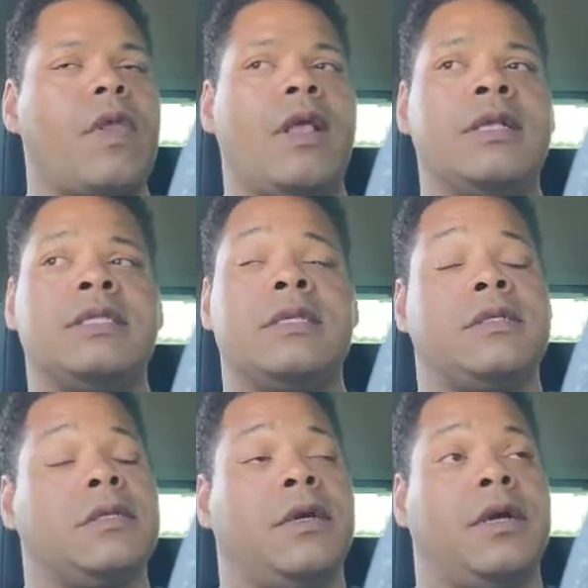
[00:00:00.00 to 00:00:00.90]

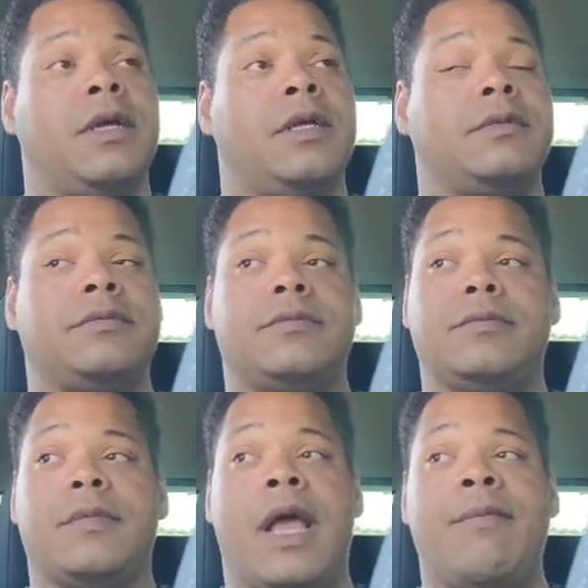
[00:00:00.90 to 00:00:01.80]
This girl,
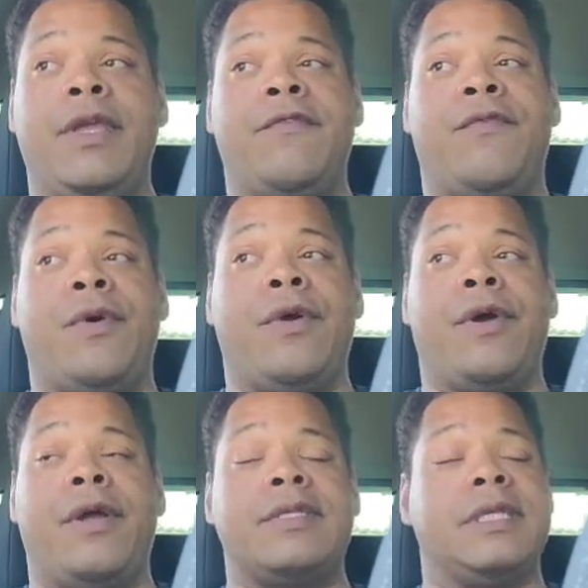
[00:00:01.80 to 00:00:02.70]
I'm here for a
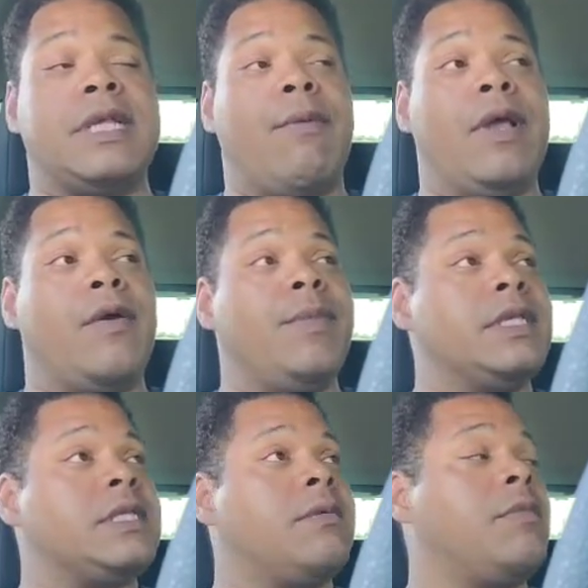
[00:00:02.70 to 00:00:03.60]
girl. It seems like we're gonna
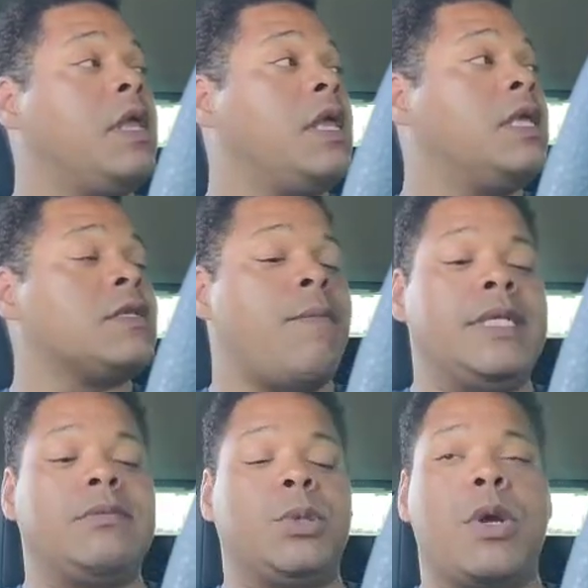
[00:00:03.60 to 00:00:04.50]
be
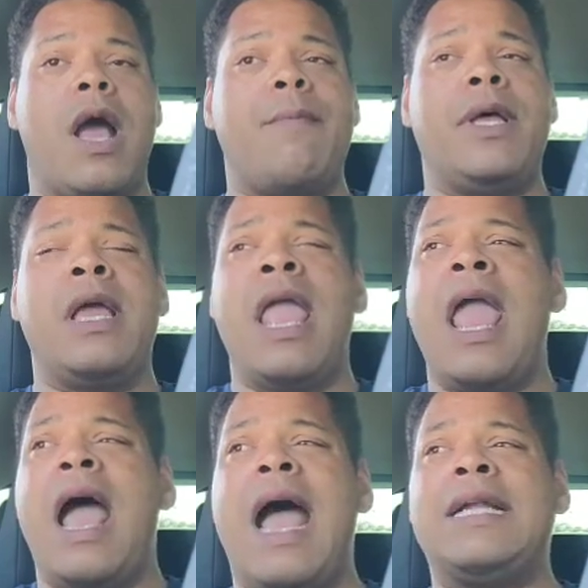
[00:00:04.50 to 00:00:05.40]
some drama.
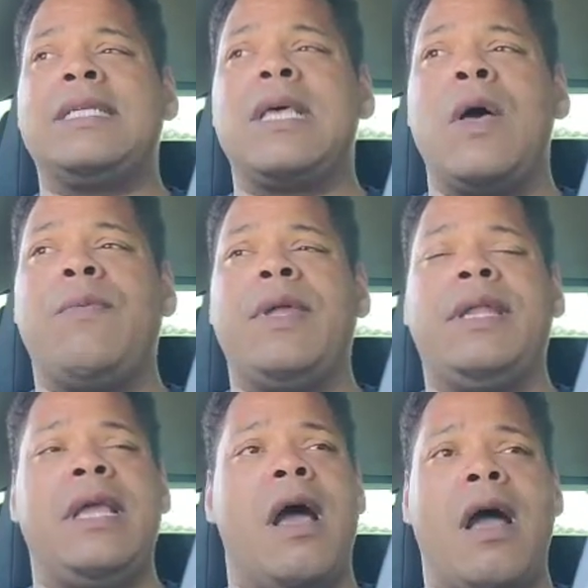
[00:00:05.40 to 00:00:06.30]
I just hope that
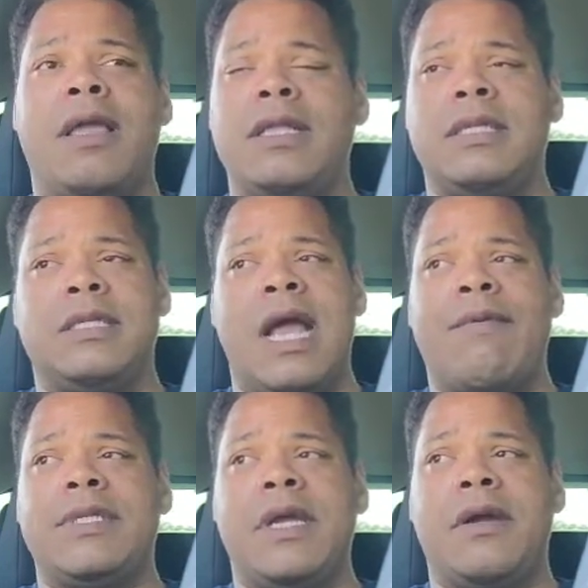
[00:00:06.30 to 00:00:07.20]
D Hawkins is not
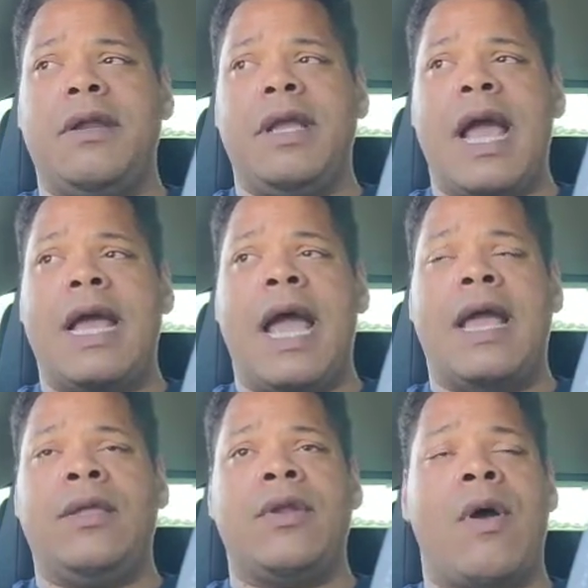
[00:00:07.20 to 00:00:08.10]
returning.
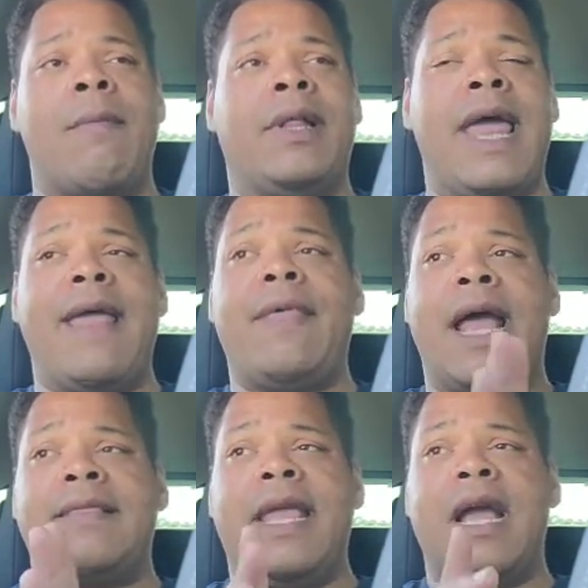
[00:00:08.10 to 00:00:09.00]
I'm glad that
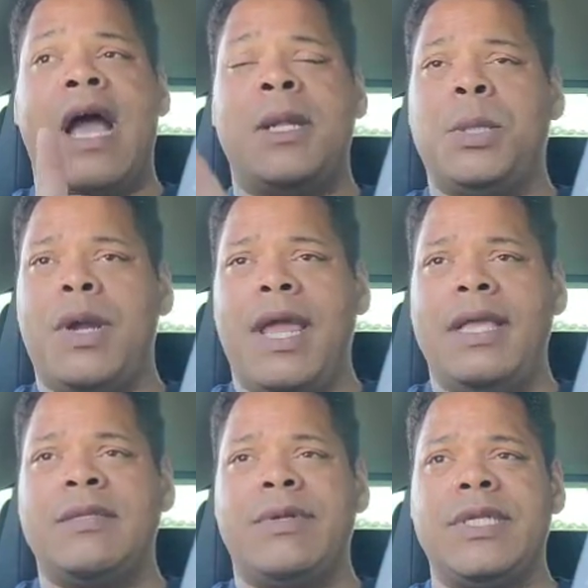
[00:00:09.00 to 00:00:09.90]
I think Andre
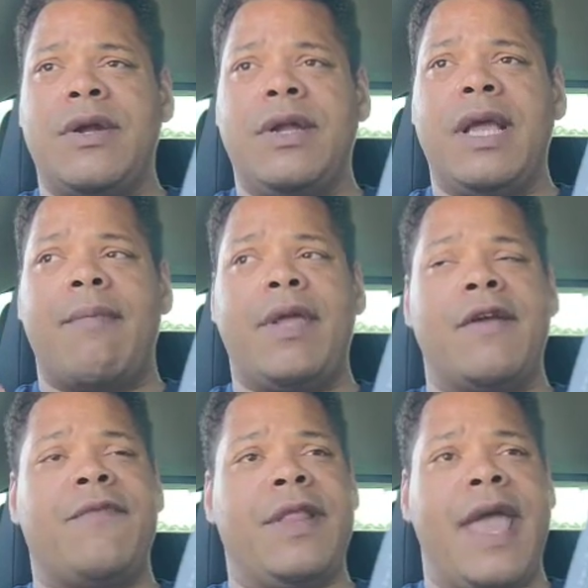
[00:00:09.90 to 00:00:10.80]
is returning. I'm
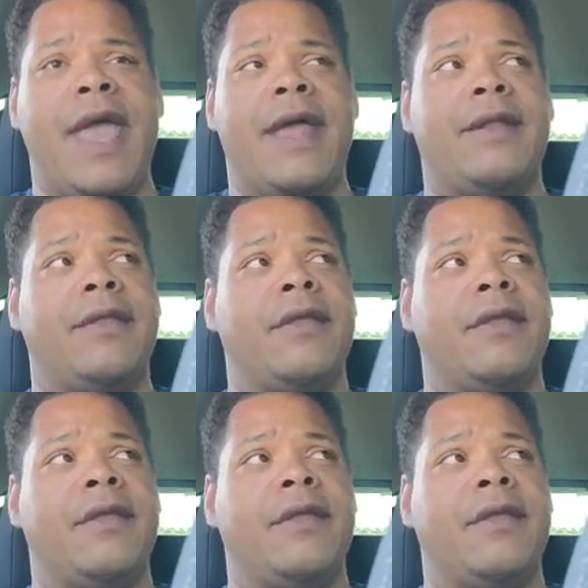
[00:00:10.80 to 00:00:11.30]
here for that.